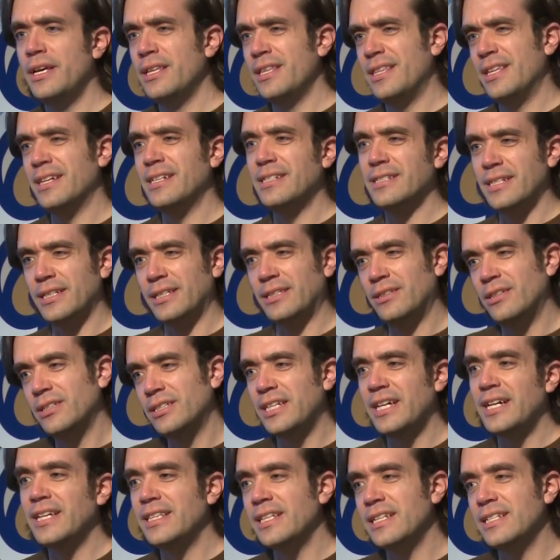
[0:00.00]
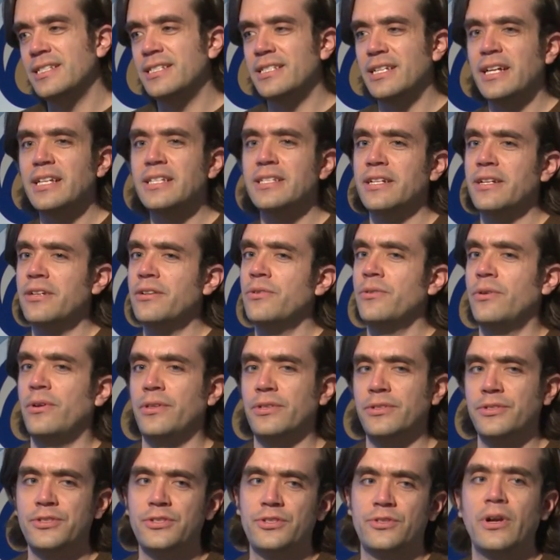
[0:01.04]
things I looked at these sites and I knew all
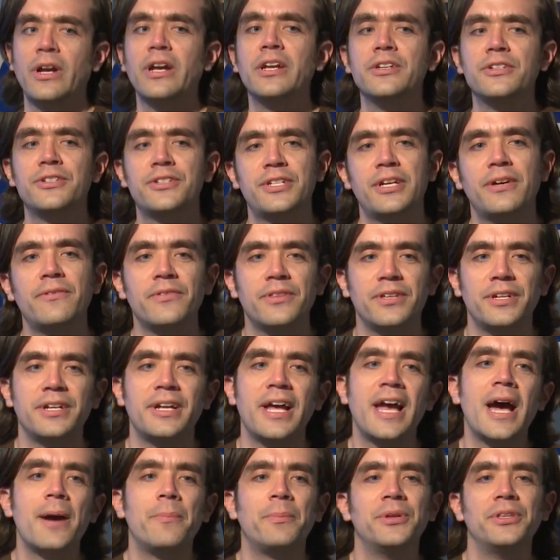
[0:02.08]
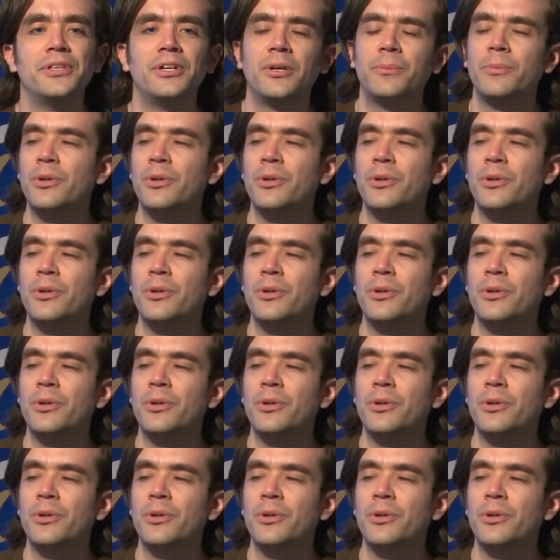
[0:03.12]
this strange stuff that had happened there,